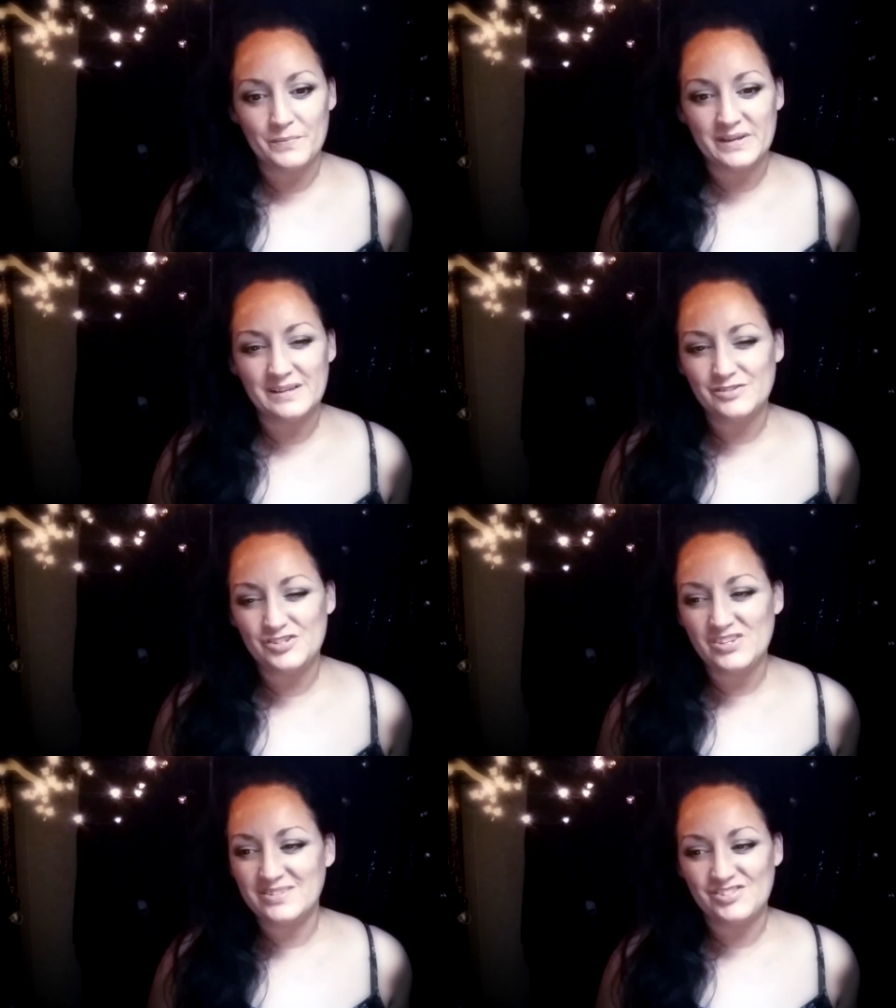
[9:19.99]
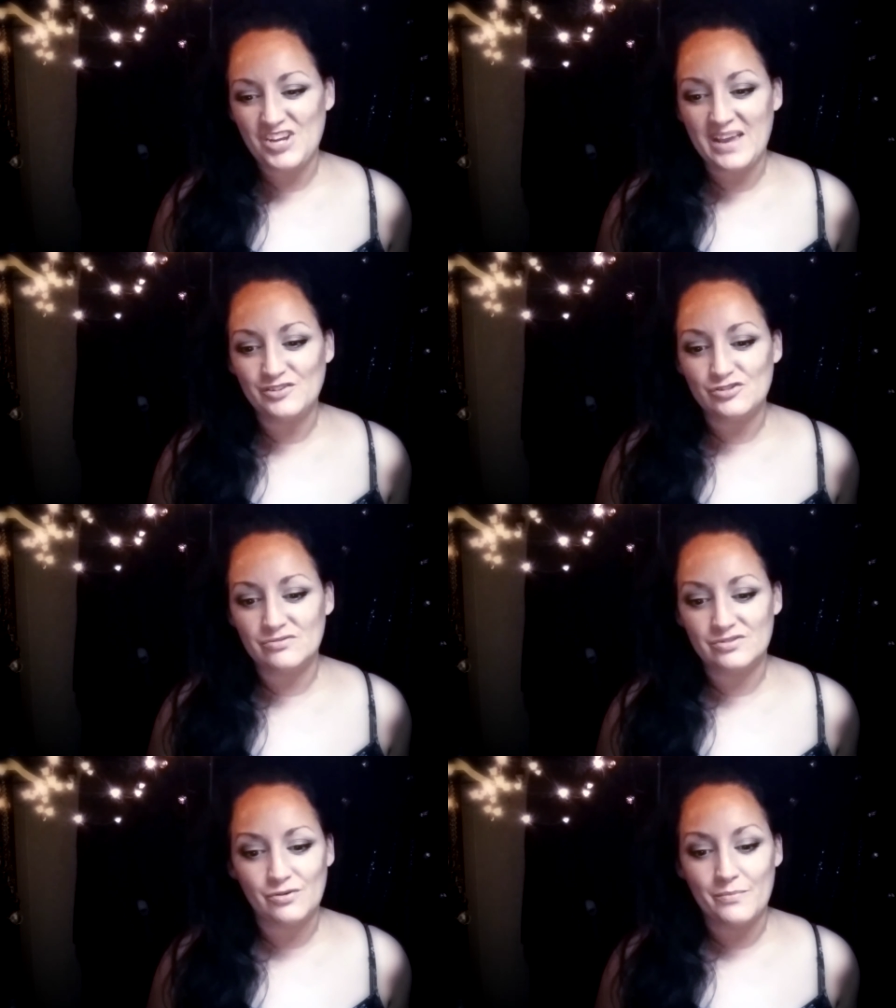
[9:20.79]
but it's just changed
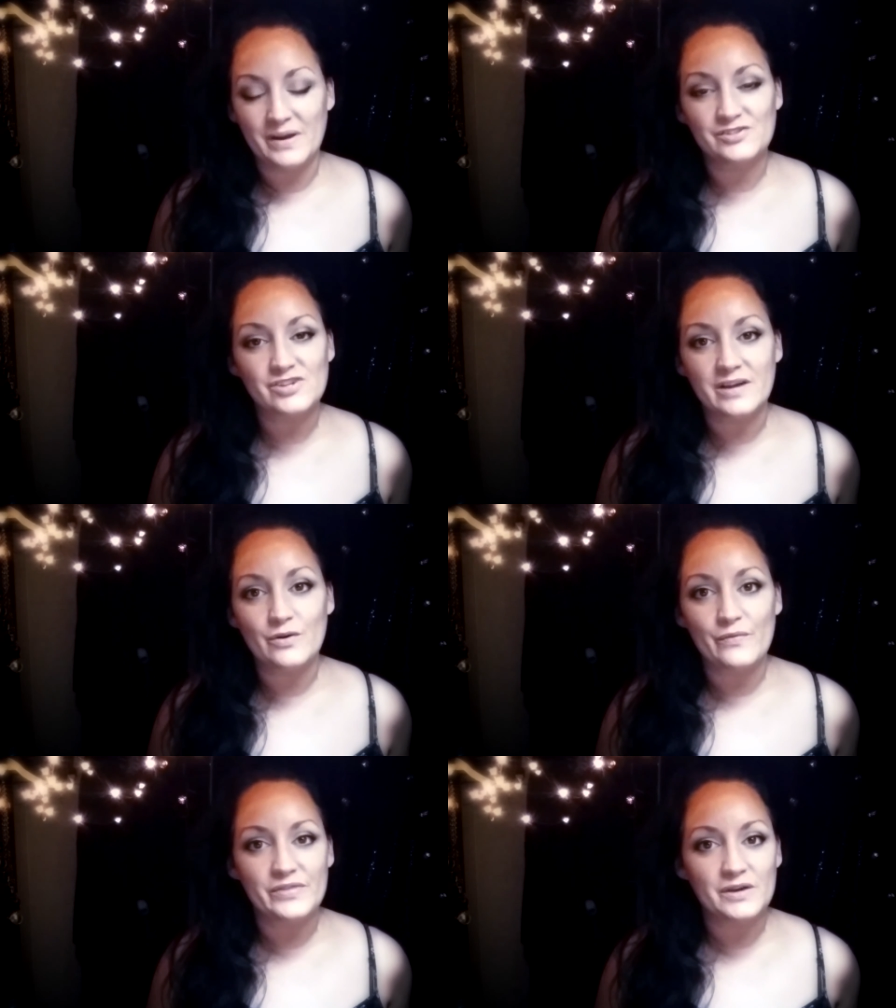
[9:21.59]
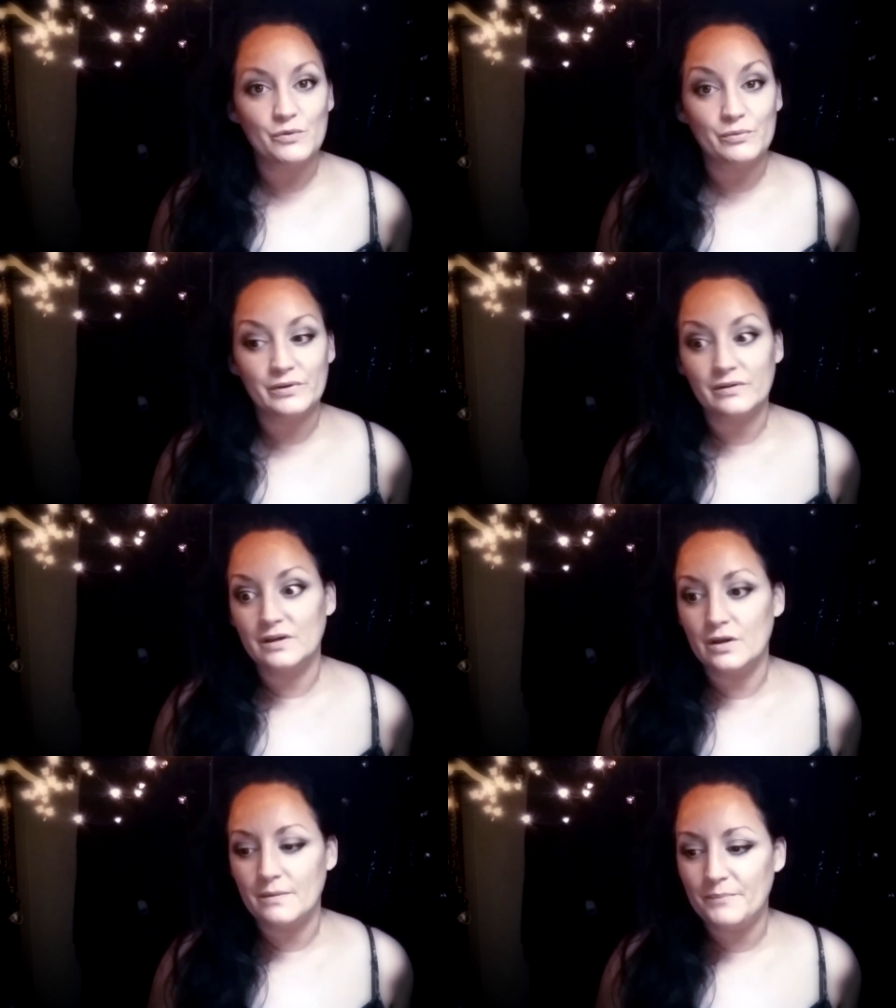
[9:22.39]
so much. I don't think we're really
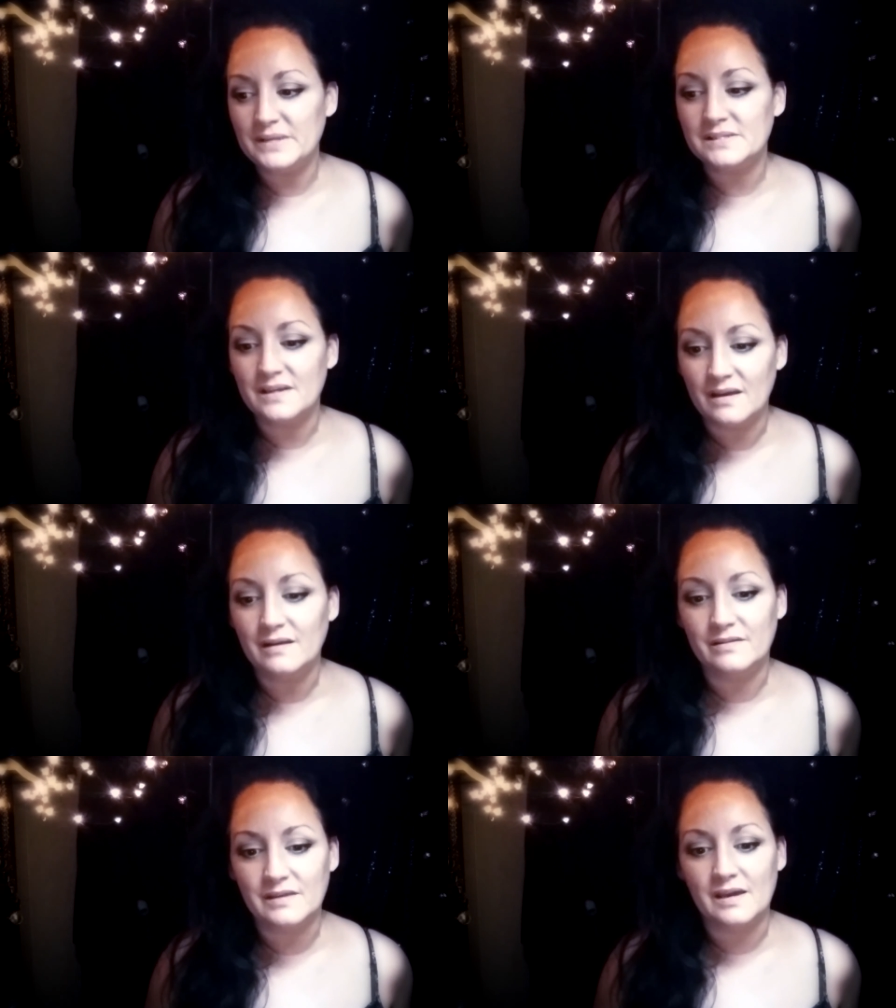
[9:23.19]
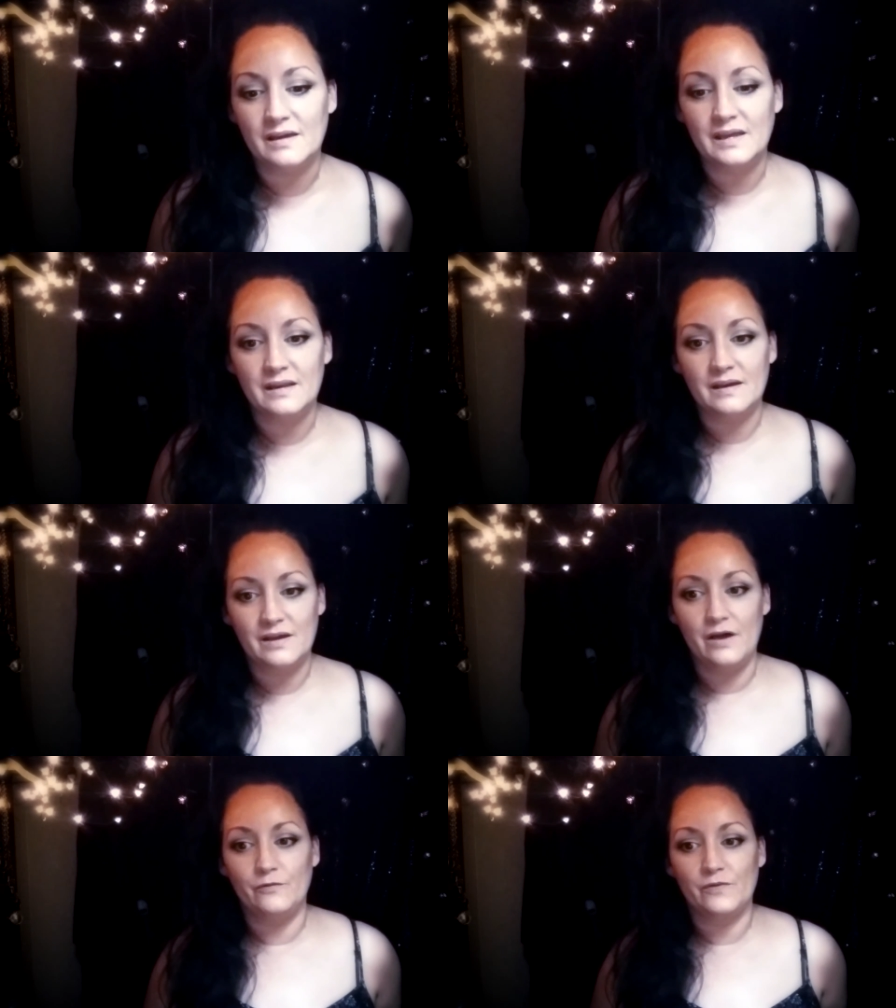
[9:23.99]
going to miss anything getting
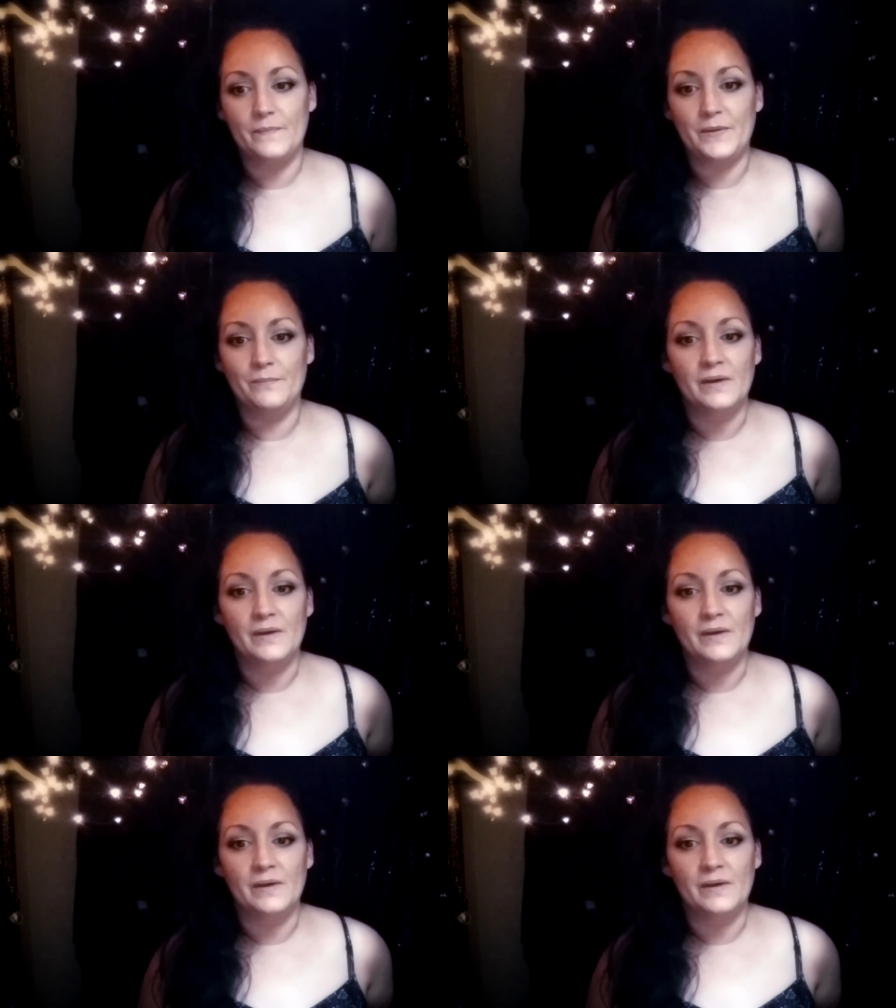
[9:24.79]
cut from them.